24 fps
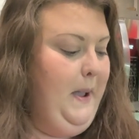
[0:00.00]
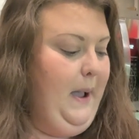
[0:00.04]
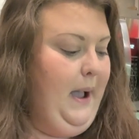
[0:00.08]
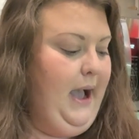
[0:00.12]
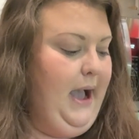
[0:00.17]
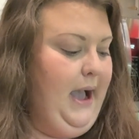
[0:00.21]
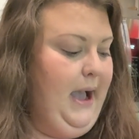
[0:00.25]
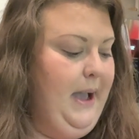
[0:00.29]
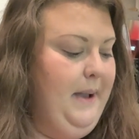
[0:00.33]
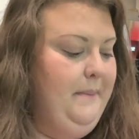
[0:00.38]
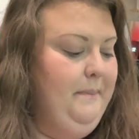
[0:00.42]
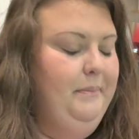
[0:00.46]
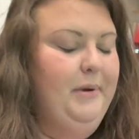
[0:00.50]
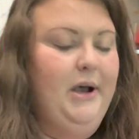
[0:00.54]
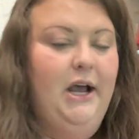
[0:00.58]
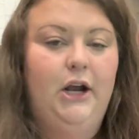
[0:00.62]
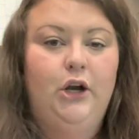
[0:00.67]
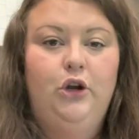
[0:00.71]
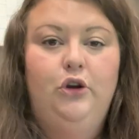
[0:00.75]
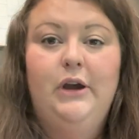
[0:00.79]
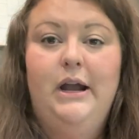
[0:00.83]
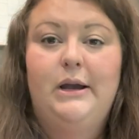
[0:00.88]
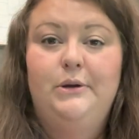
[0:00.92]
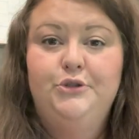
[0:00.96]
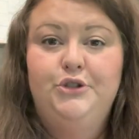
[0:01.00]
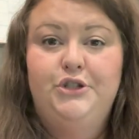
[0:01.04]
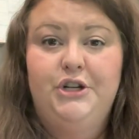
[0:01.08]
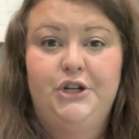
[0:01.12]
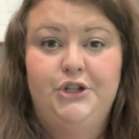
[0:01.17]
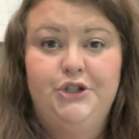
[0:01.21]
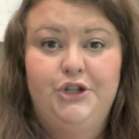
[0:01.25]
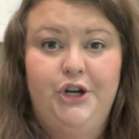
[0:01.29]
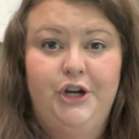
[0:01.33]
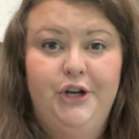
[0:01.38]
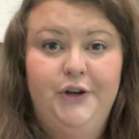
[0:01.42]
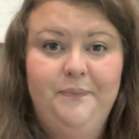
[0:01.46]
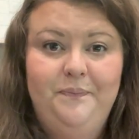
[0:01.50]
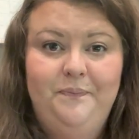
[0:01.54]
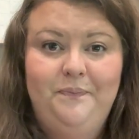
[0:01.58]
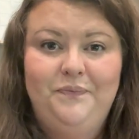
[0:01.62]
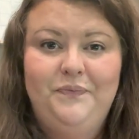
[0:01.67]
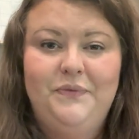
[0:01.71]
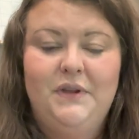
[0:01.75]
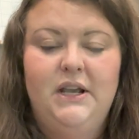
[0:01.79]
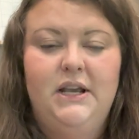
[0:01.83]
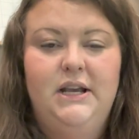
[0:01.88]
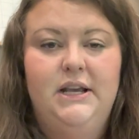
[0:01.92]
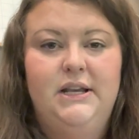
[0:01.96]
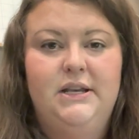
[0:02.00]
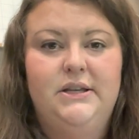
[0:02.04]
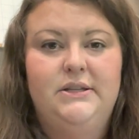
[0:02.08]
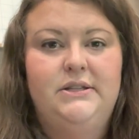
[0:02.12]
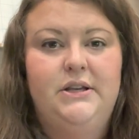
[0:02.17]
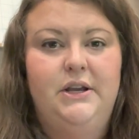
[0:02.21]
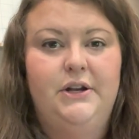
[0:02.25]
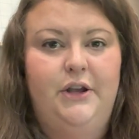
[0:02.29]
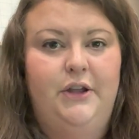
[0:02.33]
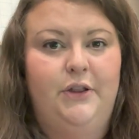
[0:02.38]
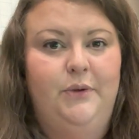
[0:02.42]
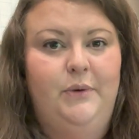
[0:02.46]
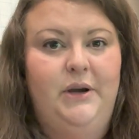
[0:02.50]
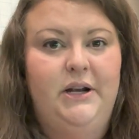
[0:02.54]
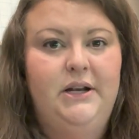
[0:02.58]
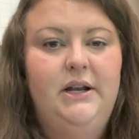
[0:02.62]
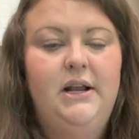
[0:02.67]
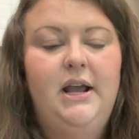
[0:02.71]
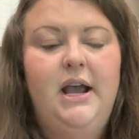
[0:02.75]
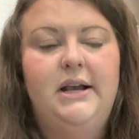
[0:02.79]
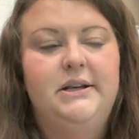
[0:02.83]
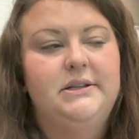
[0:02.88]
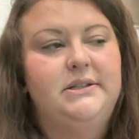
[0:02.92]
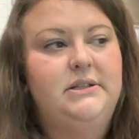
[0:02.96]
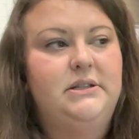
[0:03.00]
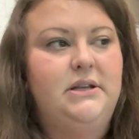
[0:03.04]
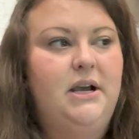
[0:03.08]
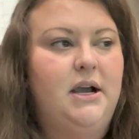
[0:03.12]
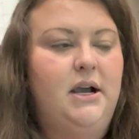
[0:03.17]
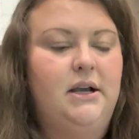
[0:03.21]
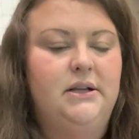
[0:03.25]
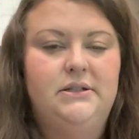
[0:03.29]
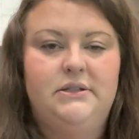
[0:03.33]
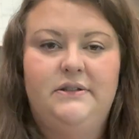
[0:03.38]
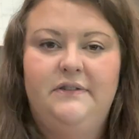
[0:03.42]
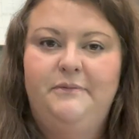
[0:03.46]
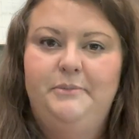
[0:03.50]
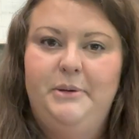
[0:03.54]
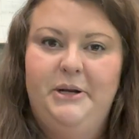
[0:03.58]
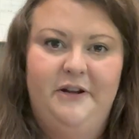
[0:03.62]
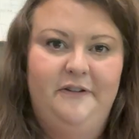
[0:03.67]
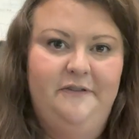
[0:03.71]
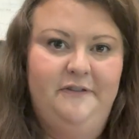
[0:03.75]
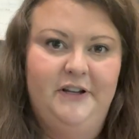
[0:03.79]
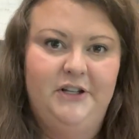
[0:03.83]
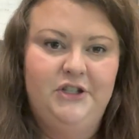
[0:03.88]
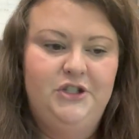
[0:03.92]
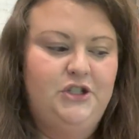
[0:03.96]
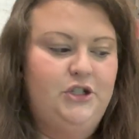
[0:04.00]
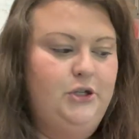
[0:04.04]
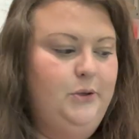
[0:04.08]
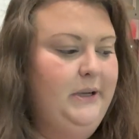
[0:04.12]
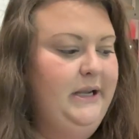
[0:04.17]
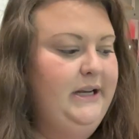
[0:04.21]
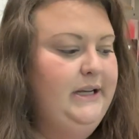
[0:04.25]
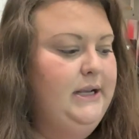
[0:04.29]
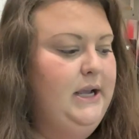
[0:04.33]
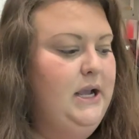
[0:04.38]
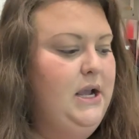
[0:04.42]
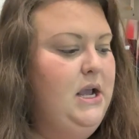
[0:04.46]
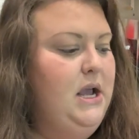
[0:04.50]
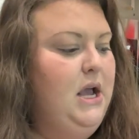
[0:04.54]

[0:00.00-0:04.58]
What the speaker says: But ground ginger is another one, has tons of benefits to it.